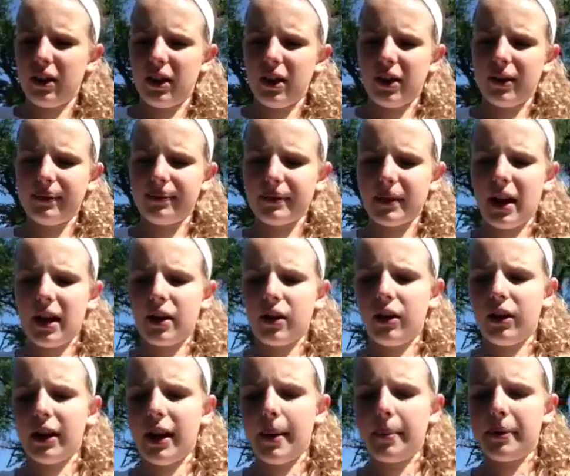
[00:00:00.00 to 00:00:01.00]
Um, I
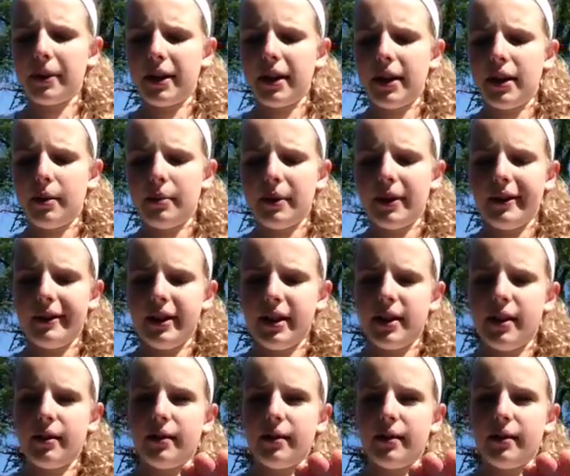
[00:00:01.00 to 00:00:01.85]
call it applicator, but yeah,